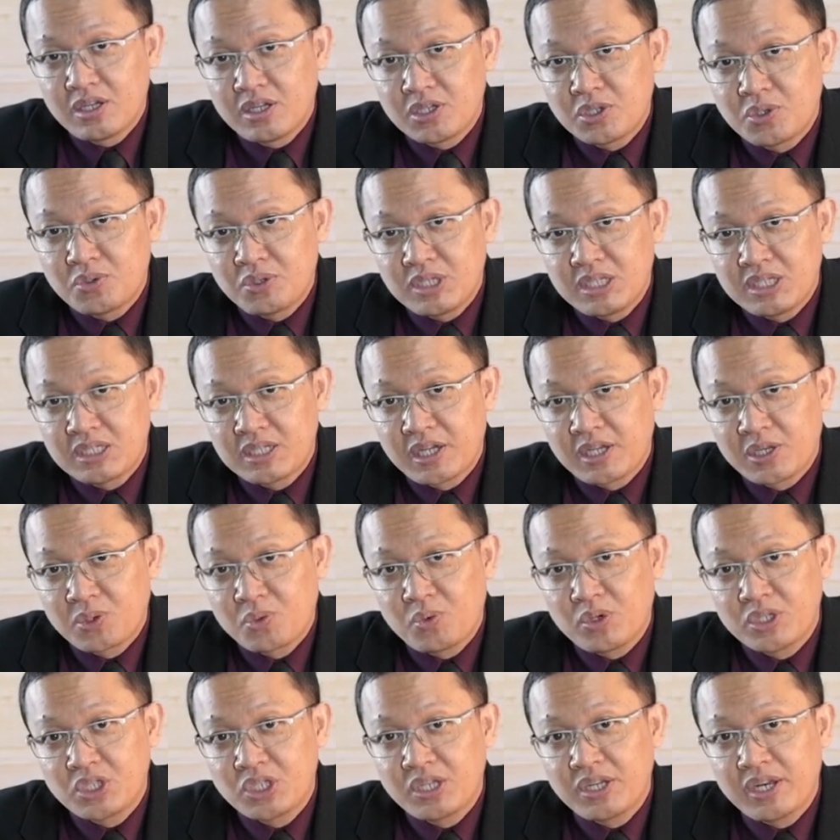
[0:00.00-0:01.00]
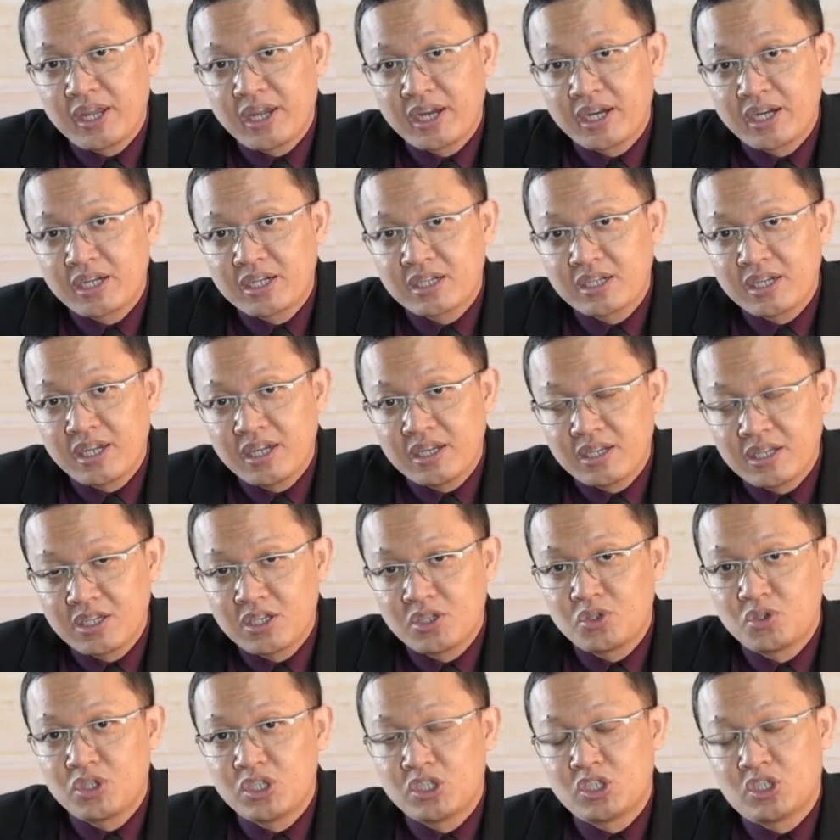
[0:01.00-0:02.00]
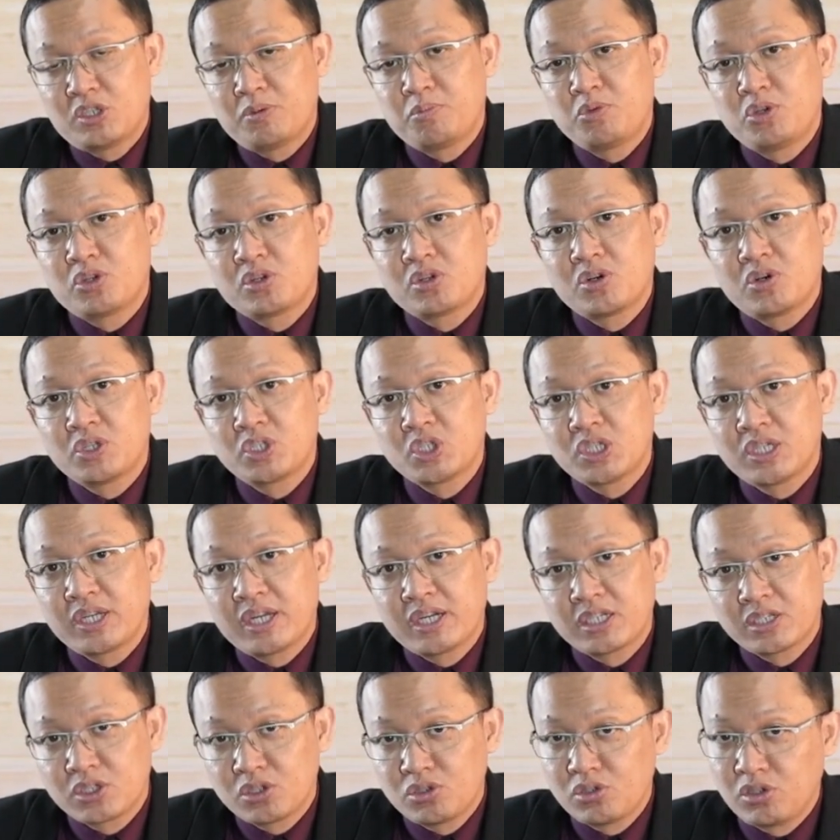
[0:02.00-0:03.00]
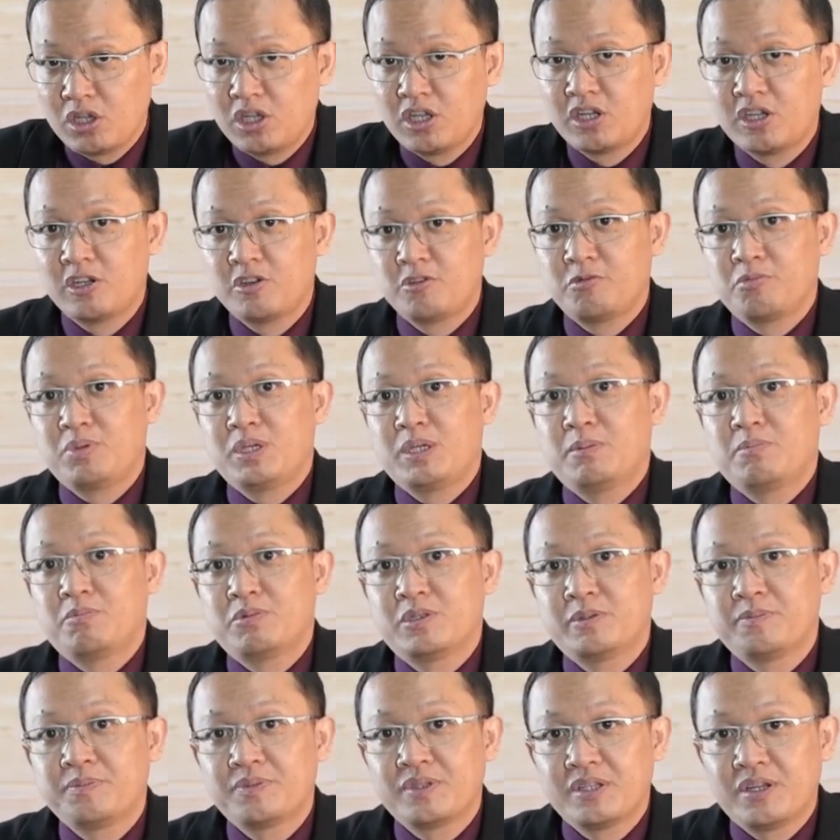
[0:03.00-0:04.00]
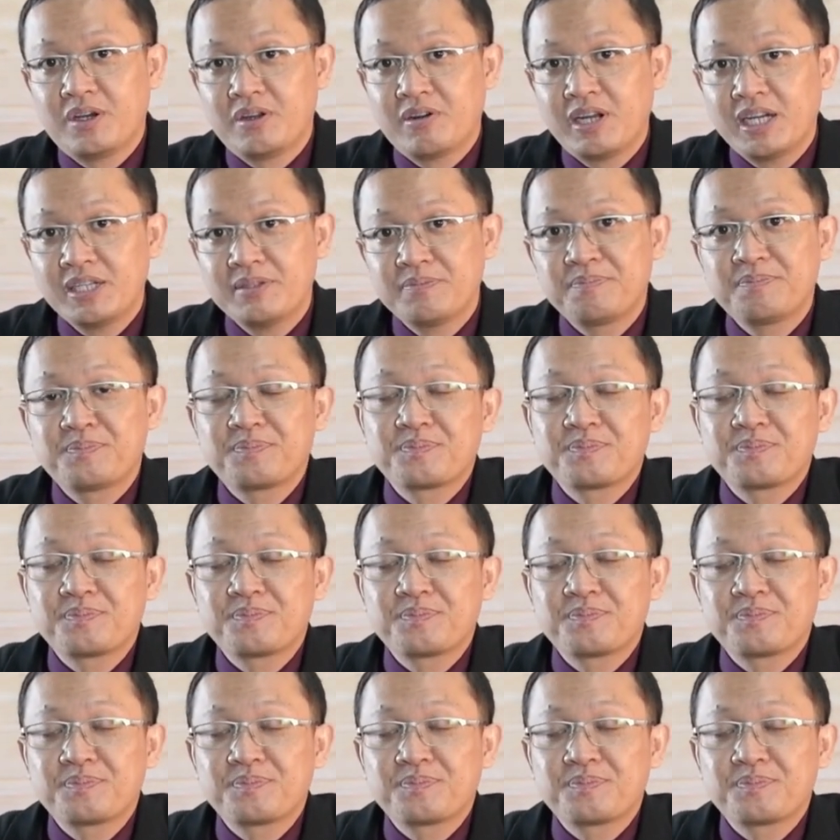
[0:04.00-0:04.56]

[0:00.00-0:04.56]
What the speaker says: you design questionnaire, yeah, you distribute questionnaire to a lot of people. All right.